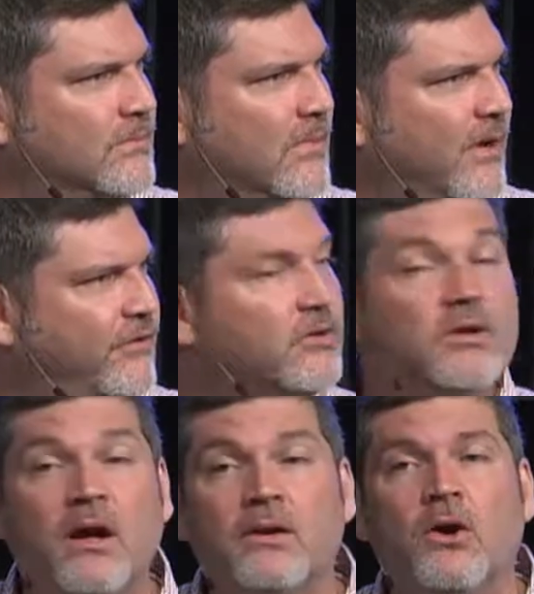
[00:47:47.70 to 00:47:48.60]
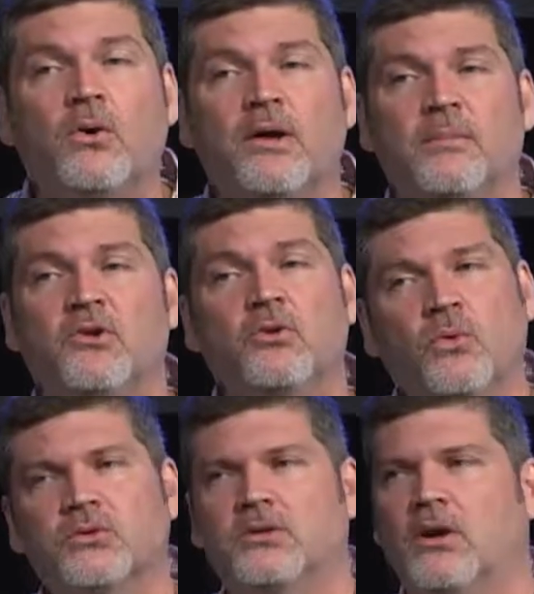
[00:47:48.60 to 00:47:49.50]
If you do not know him and you
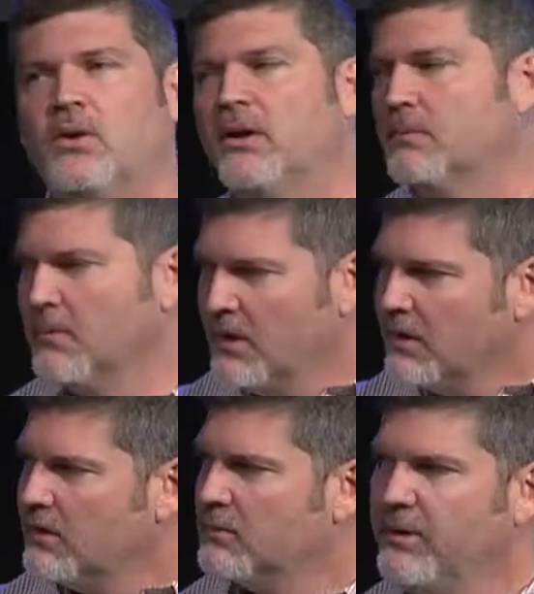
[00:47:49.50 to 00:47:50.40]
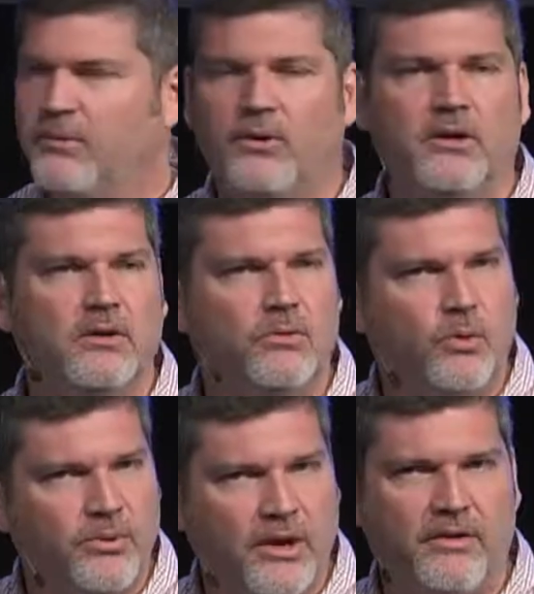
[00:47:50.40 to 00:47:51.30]
want to know him, there are people here who will
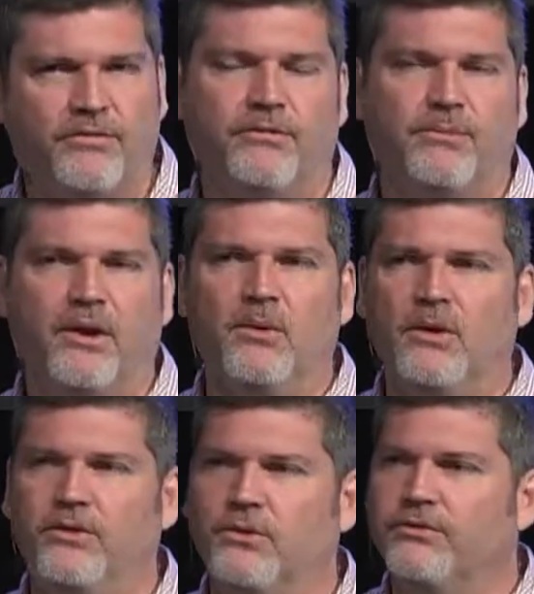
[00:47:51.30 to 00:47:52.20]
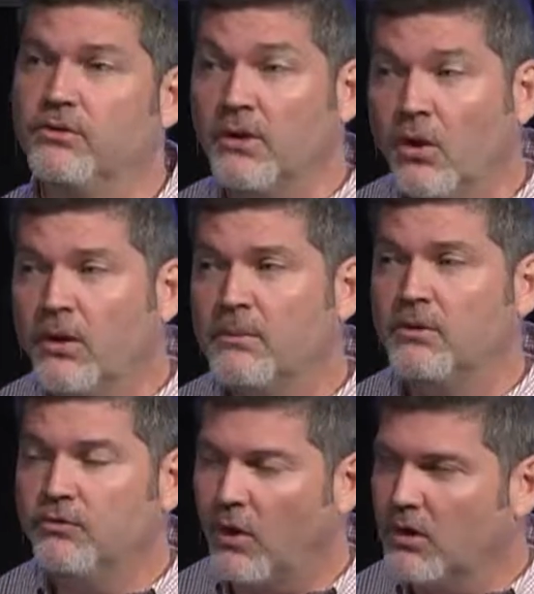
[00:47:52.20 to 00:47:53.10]
pray, pray with you. If you know him and
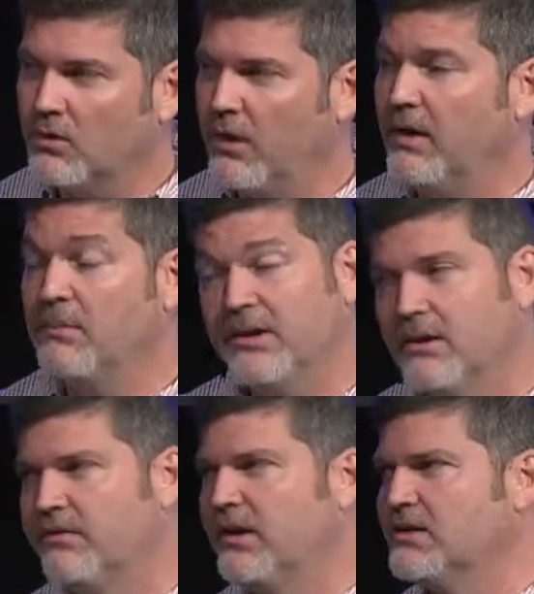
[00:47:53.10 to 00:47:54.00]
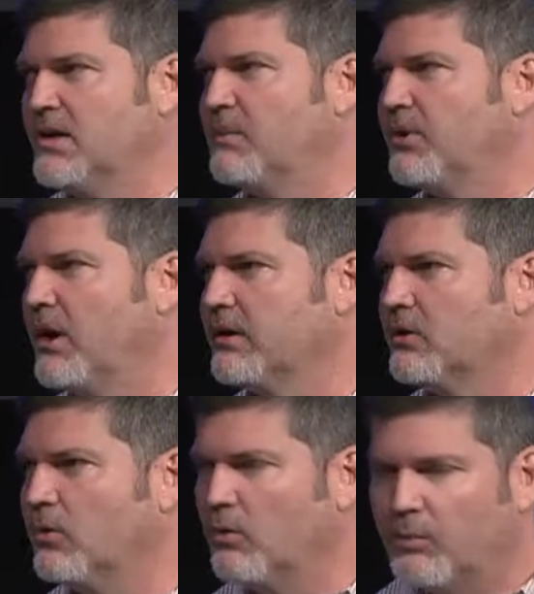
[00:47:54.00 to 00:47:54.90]
you've walked away and been living as that prodigal,
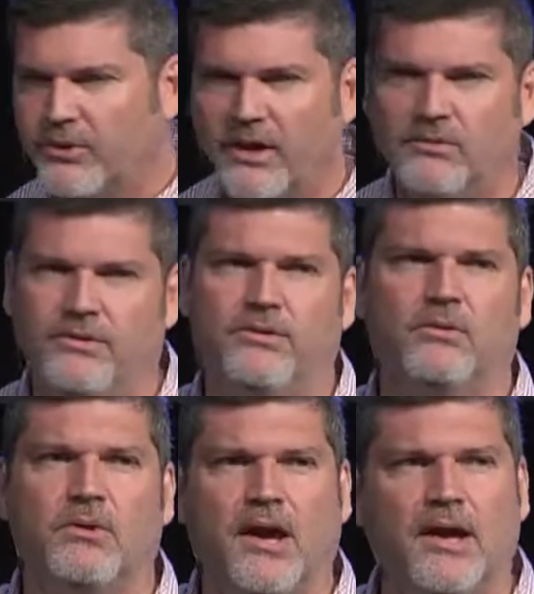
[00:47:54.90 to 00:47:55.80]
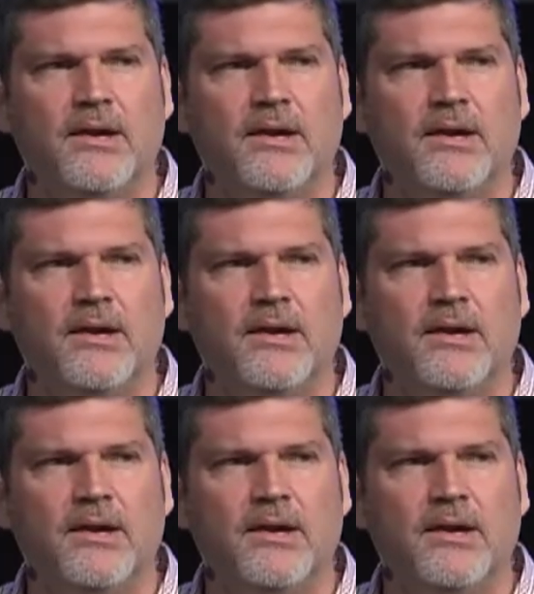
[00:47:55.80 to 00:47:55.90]
we will pray with you, okay?